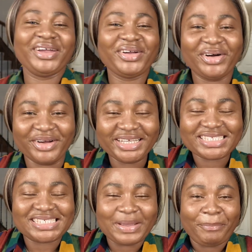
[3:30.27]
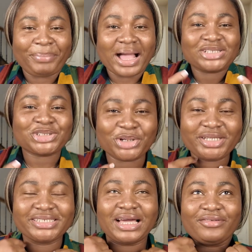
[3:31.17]
God, it's the passion
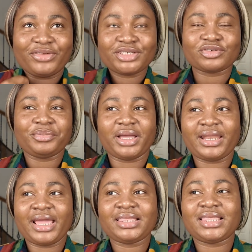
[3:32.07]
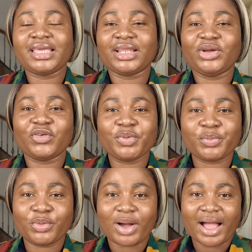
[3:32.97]
in her voice for me. And I think a lot of
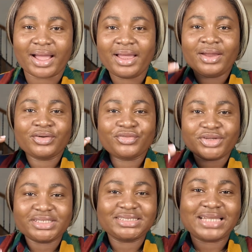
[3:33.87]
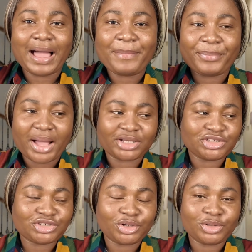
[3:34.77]
people are reading that
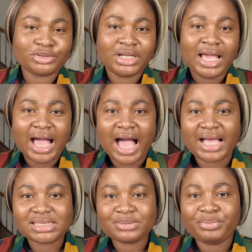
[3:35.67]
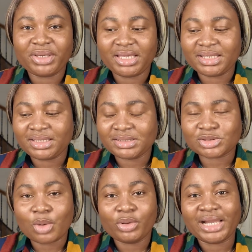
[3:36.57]
passion as being
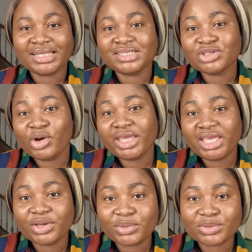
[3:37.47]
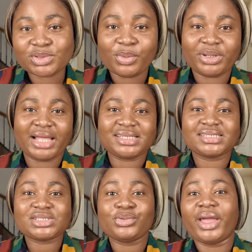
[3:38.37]
someone that is not ill, someone that is
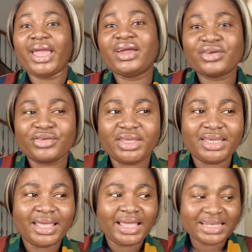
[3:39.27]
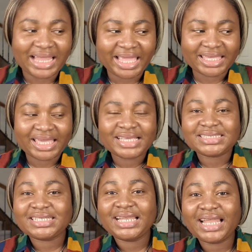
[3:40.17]
still angry. Like,
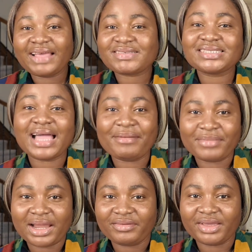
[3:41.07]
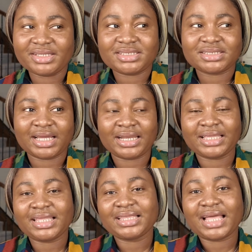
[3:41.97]
she left that marriage, and I
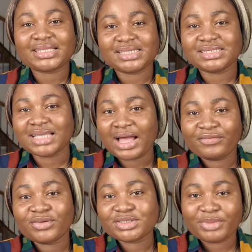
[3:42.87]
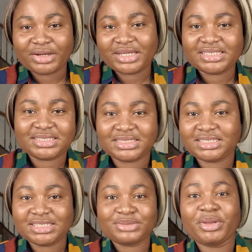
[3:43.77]
think that is her first marriage that
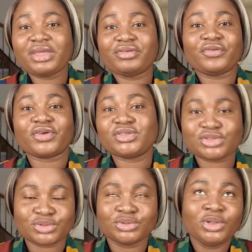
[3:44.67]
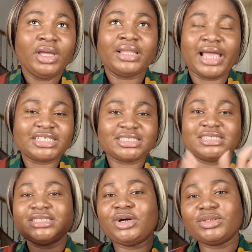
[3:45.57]
she's making reference to. Like, she
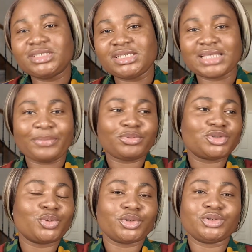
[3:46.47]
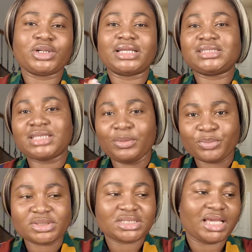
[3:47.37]
did all this, I put
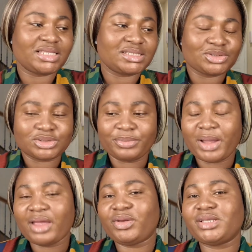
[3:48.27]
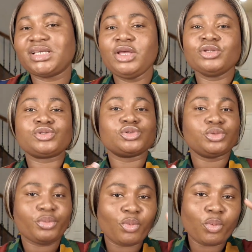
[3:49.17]
110% into the marriage to
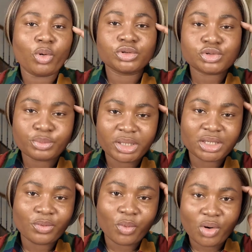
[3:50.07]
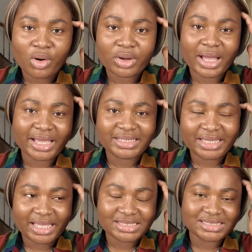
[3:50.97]
want to make it work, and
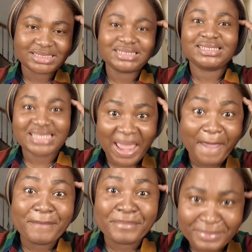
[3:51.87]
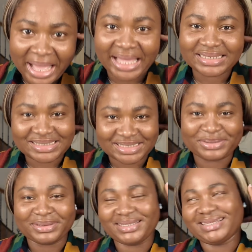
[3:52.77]
yet the damn man
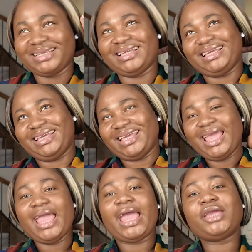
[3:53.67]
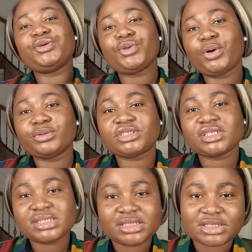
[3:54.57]
still and
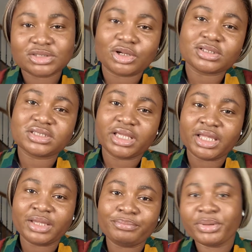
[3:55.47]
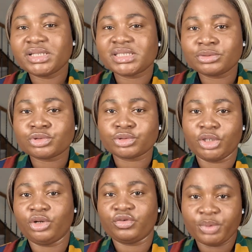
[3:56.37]
cheating is not a big deal to a
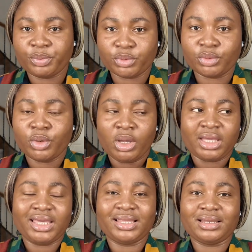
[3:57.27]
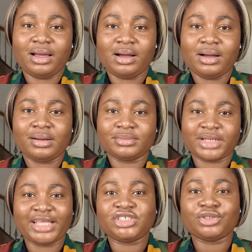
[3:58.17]
lot of people in
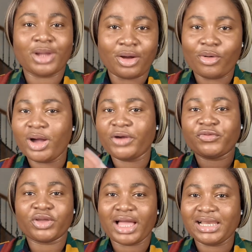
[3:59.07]
Nigeria or Africa,